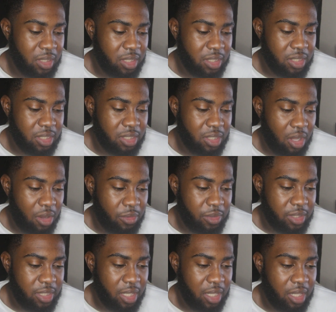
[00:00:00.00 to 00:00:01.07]
It's just all
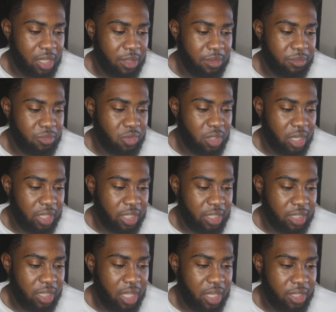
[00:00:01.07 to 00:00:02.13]
with time, trying to
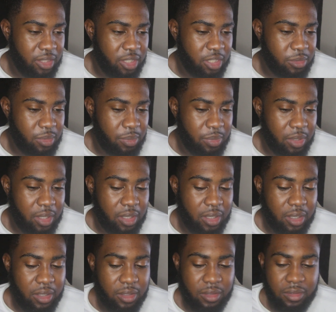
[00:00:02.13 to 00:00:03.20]
get a lot of things
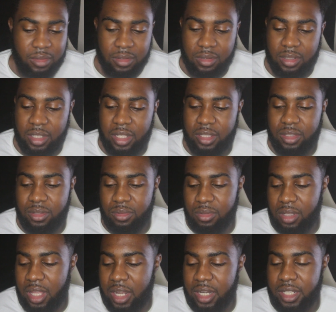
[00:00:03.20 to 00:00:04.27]
prepared, get through
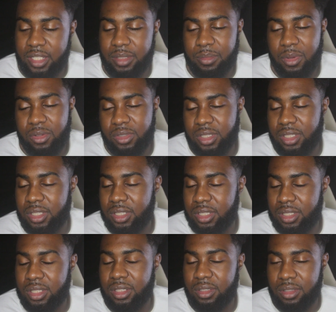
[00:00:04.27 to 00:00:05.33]
a lot of these emotions and
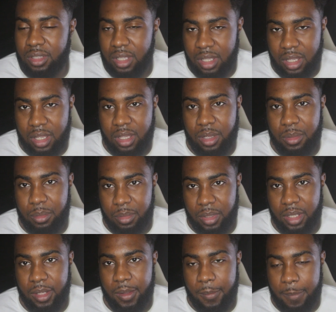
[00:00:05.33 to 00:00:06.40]
stuff.
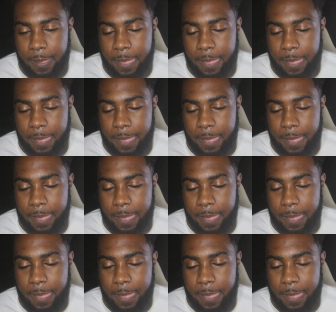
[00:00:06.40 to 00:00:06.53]
But